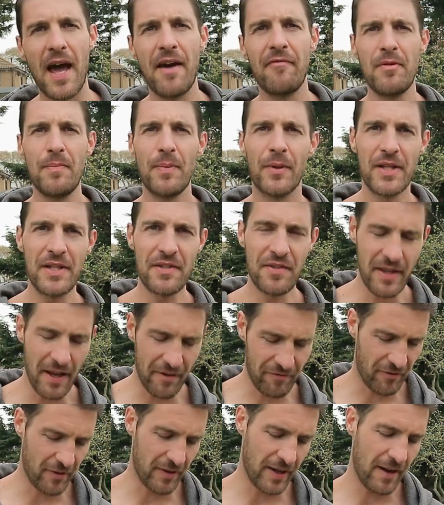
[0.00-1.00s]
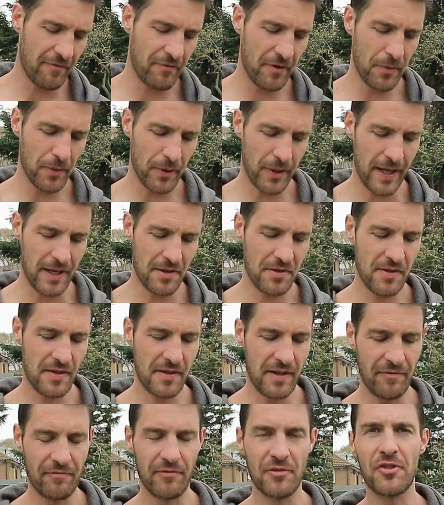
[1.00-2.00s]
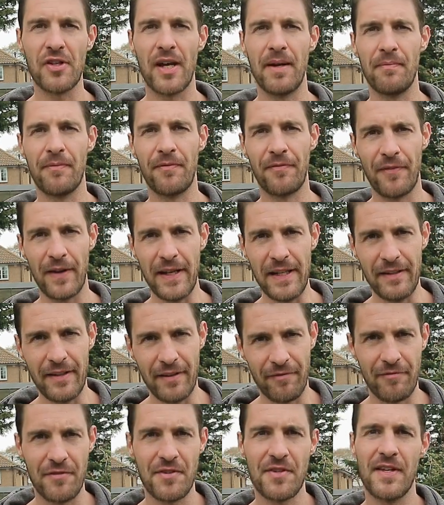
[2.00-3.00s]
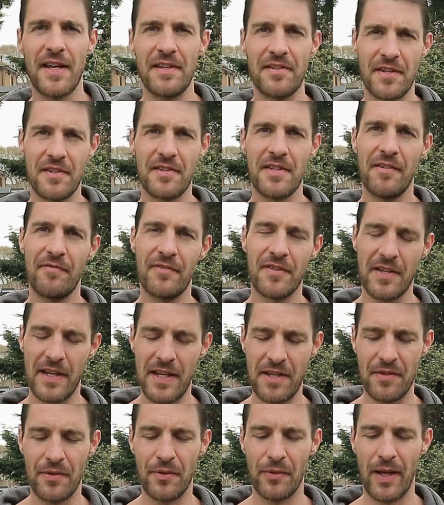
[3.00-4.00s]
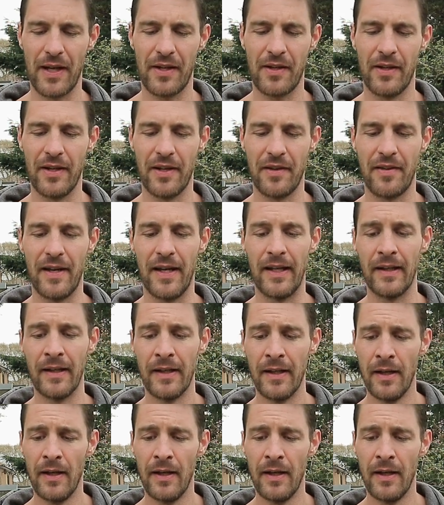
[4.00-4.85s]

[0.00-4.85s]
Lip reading: Everybody's different. Everyone has different shaped feet, different sensitivities and all that kind of thing.